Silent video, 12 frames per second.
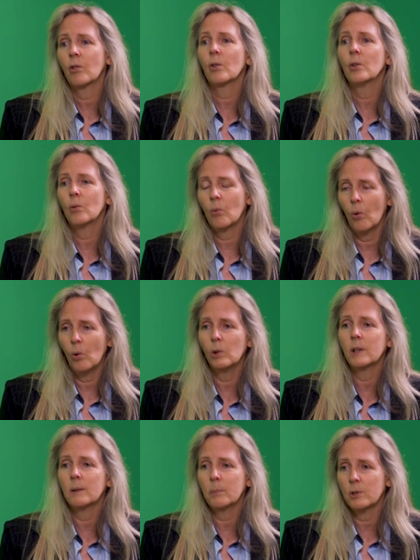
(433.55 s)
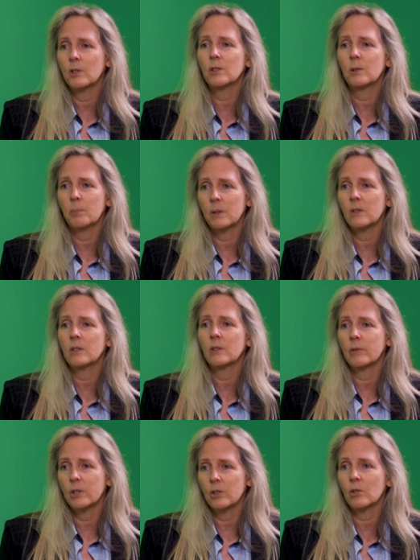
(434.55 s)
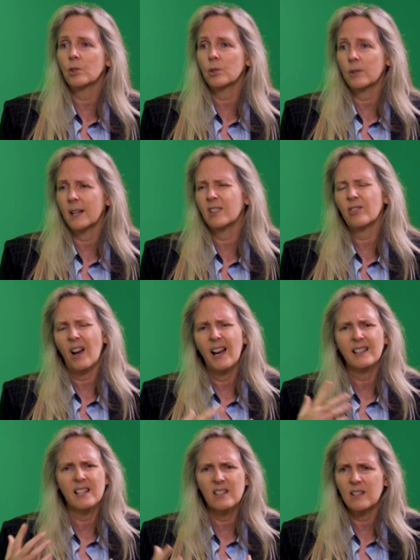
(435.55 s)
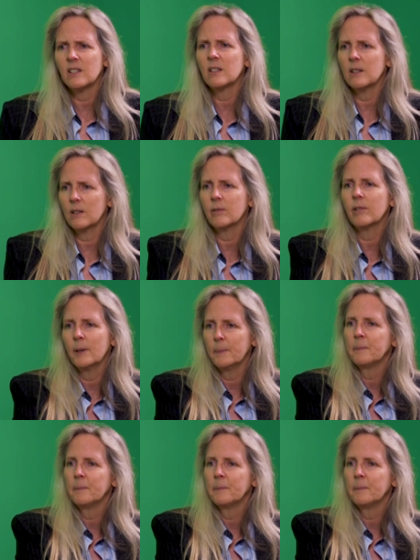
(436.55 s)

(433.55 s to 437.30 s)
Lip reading: for enrolling participants in research that's highly sensitive.